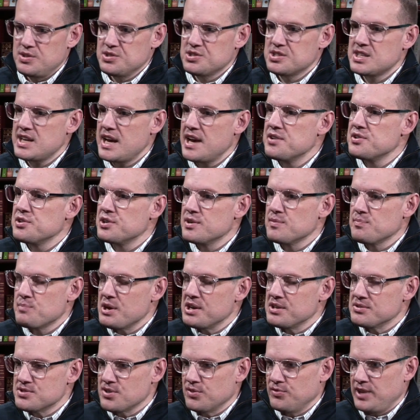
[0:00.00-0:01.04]
standard in
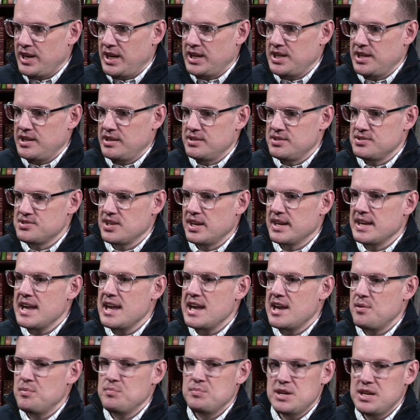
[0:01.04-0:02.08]
Pennsylvania is a
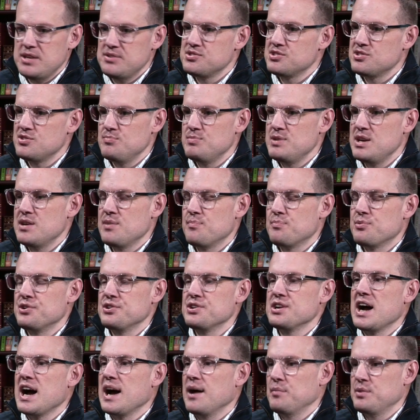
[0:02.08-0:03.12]
game needs to be a
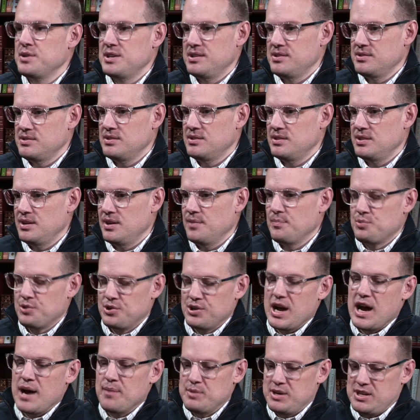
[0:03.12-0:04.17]
predominant
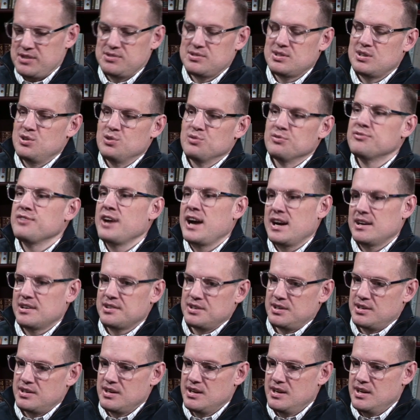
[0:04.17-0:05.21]
skill
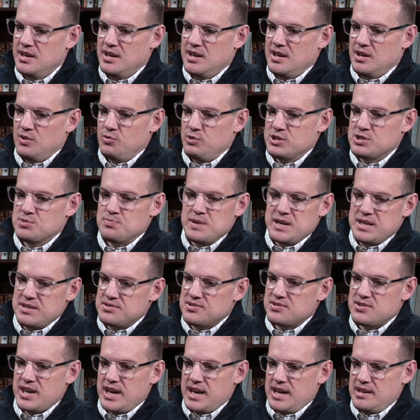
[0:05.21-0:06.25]
factor, which
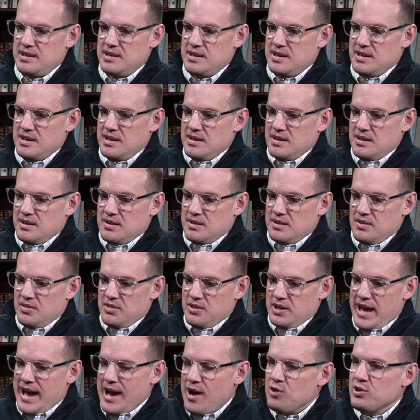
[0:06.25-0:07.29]
means that
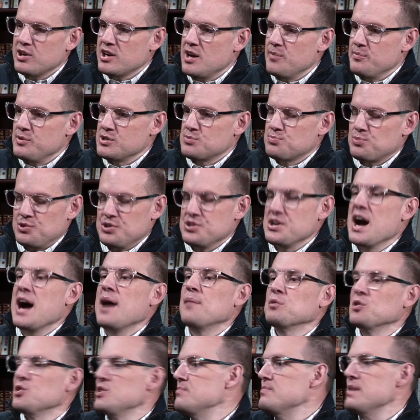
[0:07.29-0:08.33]
the outcome is
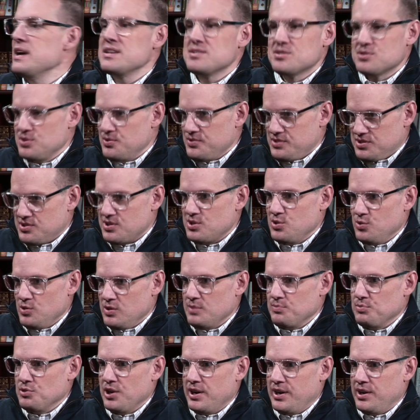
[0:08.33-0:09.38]
predominantly based on the skill of
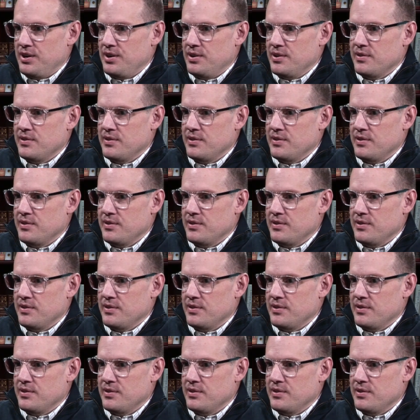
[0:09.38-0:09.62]
the player.